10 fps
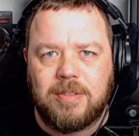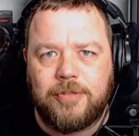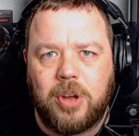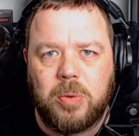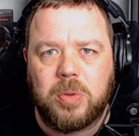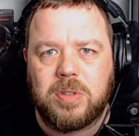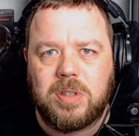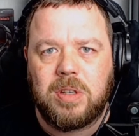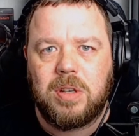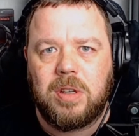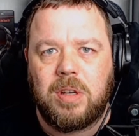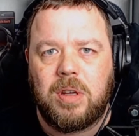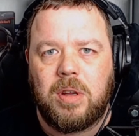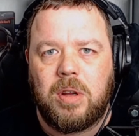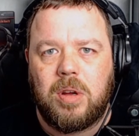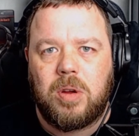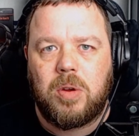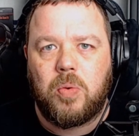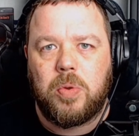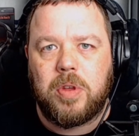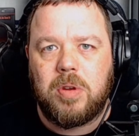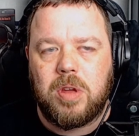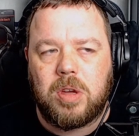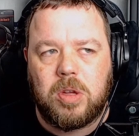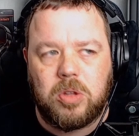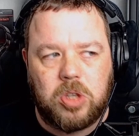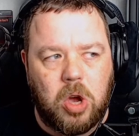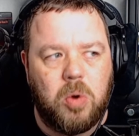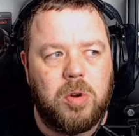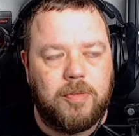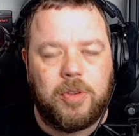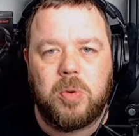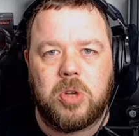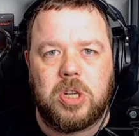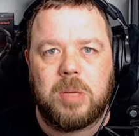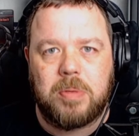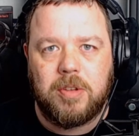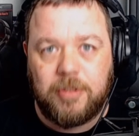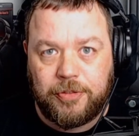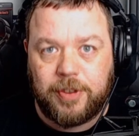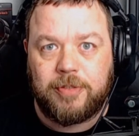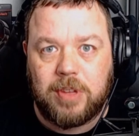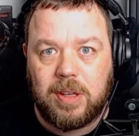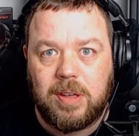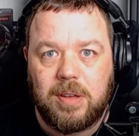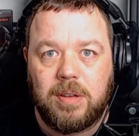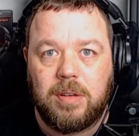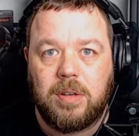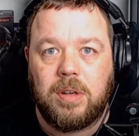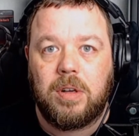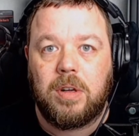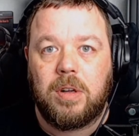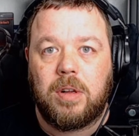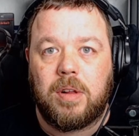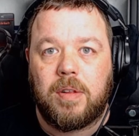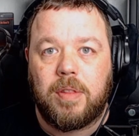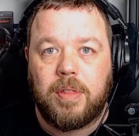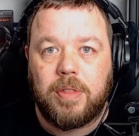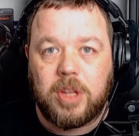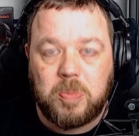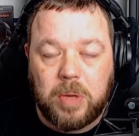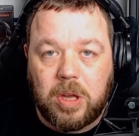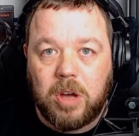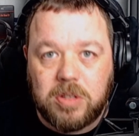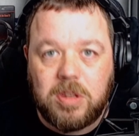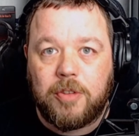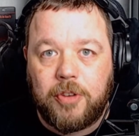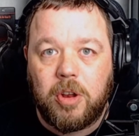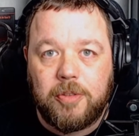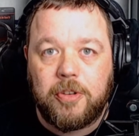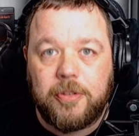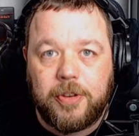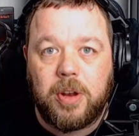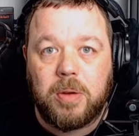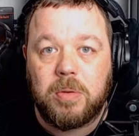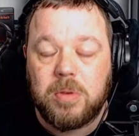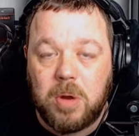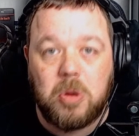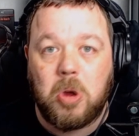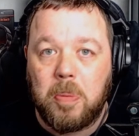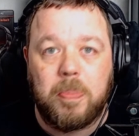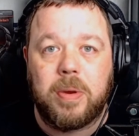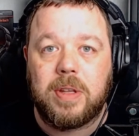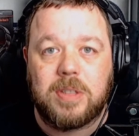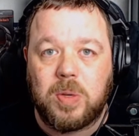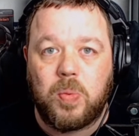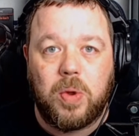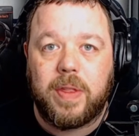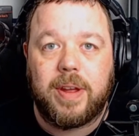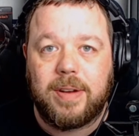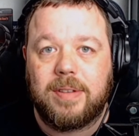followers with only a concurrent viewership of 50? That's because of the follow for a follow. No company is going to want that.